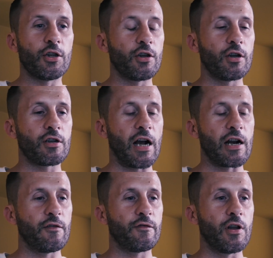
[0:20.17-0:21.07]

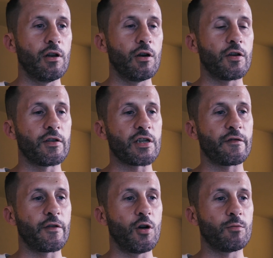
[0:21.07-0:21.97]
The look of this
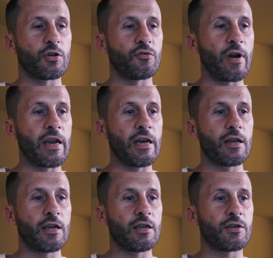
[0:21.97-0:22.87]
film, the
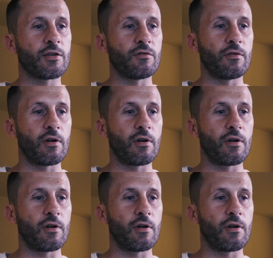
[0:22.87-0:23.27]
grade is